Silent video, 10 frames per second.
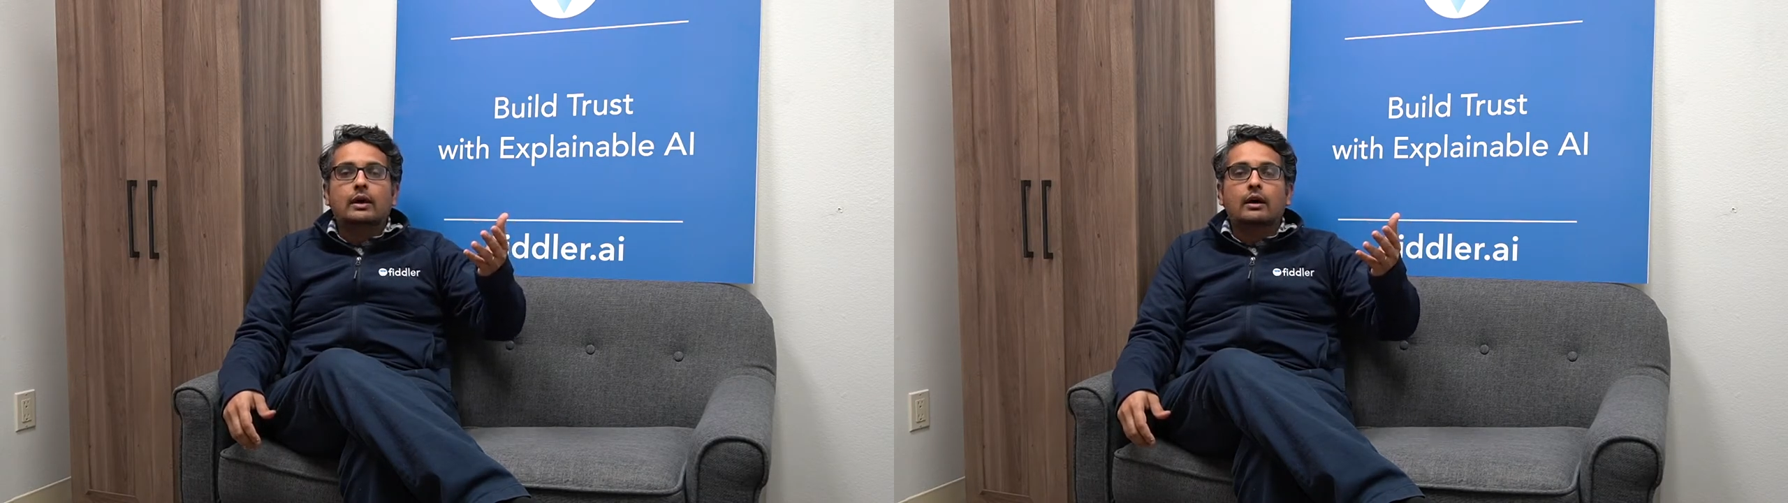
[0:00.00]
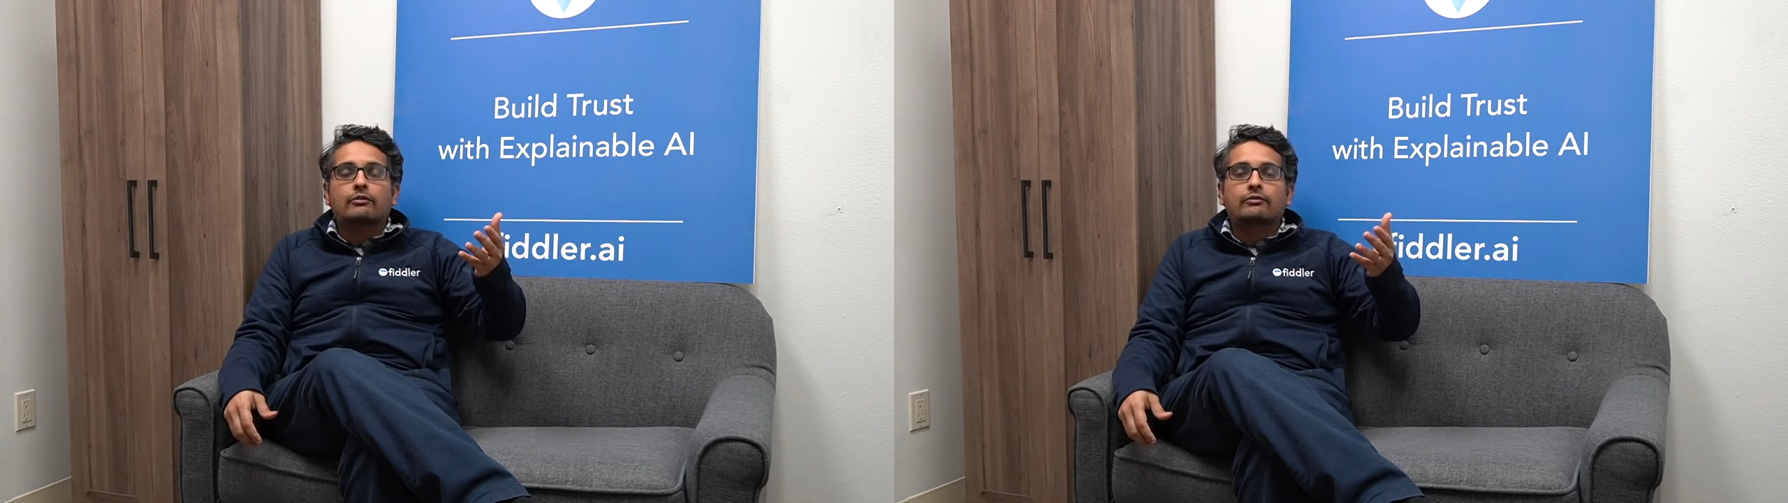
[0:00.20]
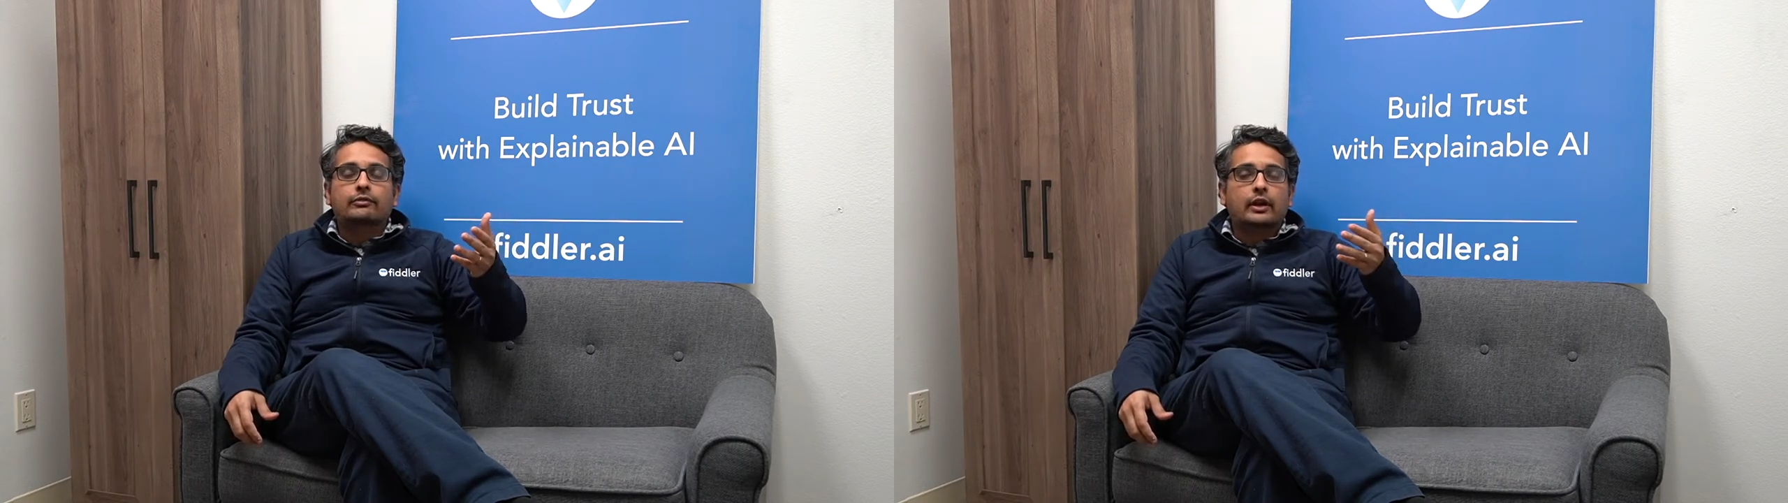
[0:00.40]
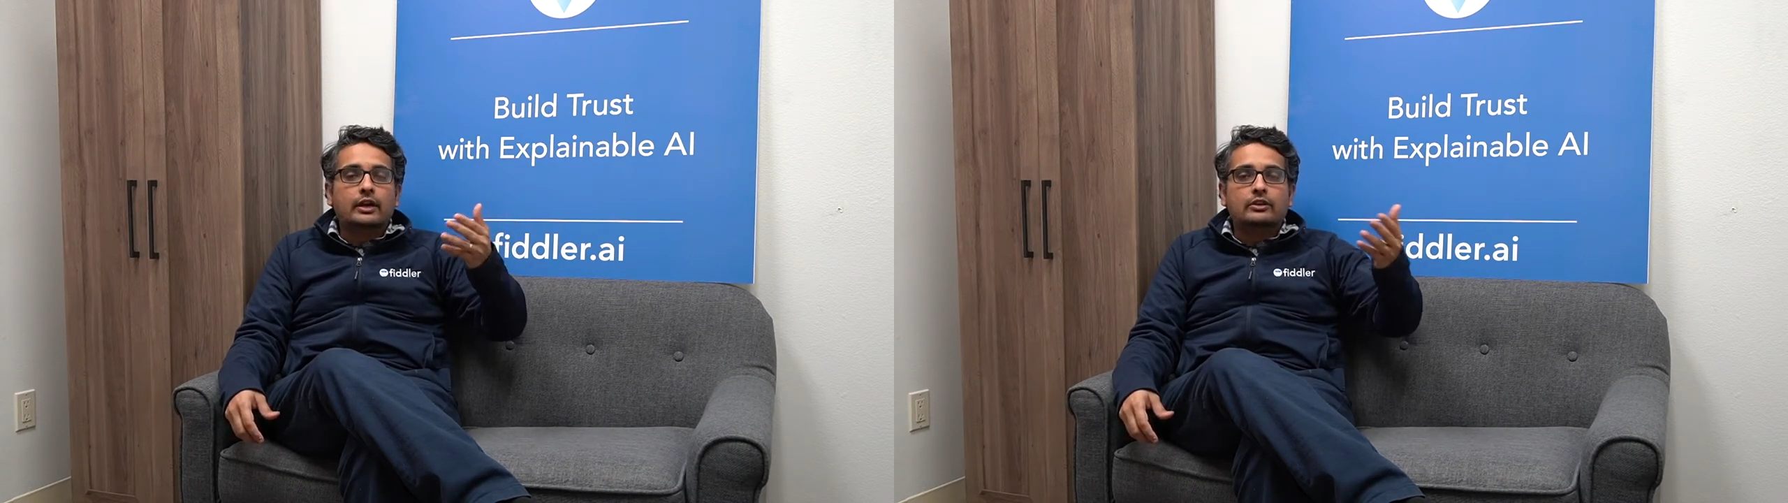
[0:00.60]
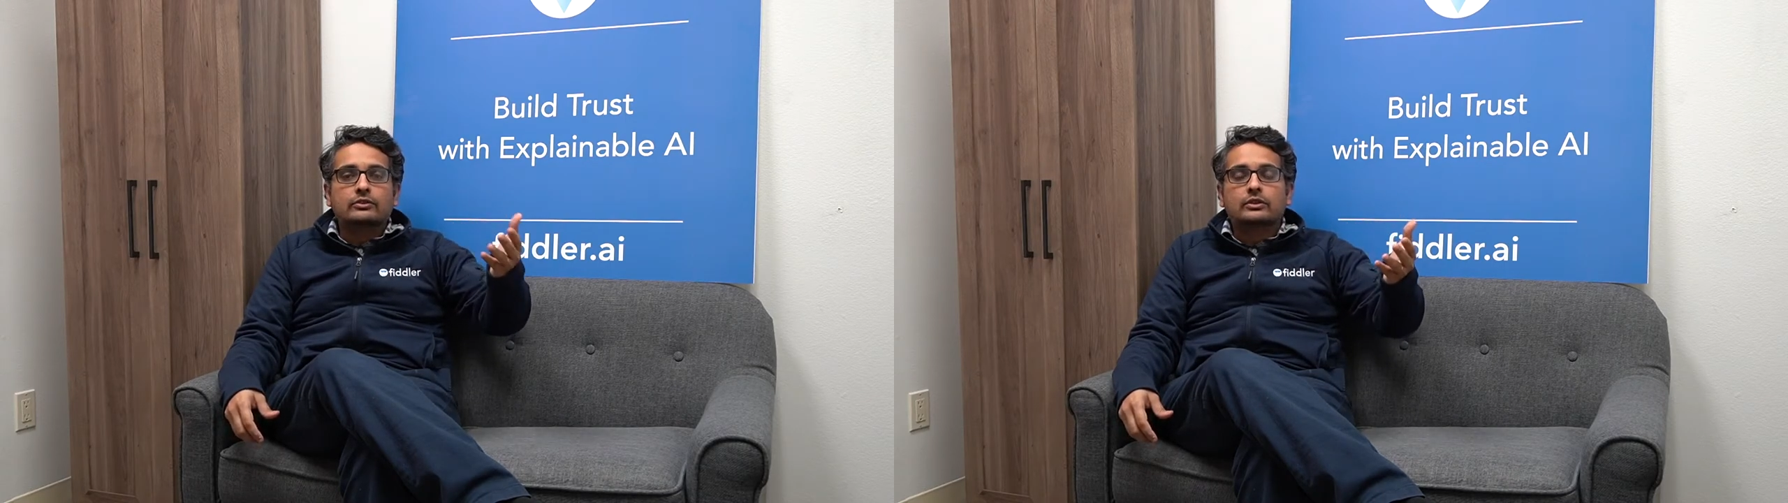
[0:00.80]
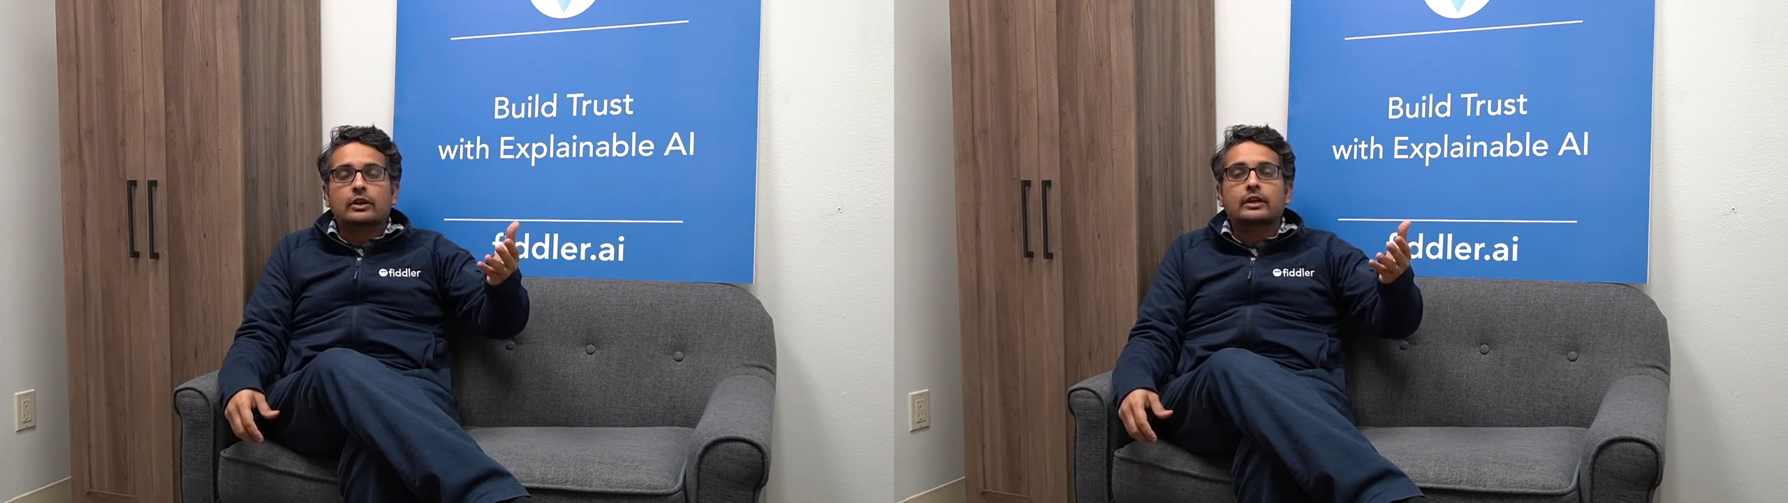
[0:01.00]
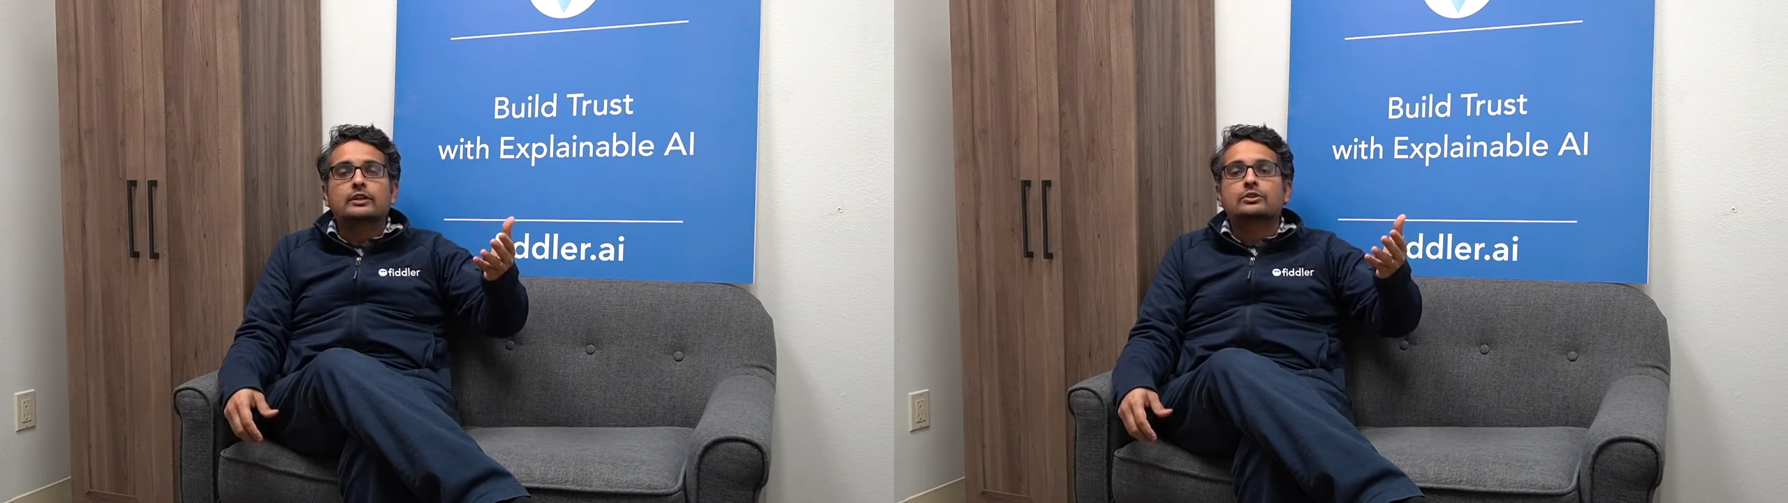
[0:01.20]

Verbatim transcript: uh credit, credit